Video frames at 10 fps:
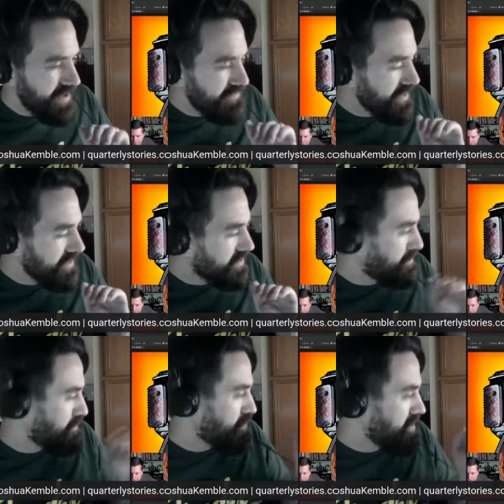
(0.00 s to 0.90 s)
be a little
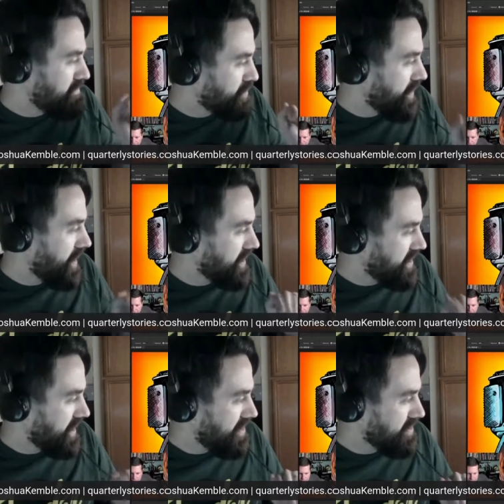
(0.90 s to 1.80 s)
pre Mariah
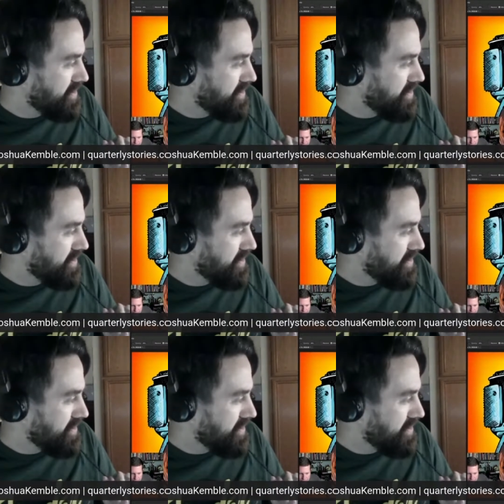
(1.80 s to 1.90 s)
Carey,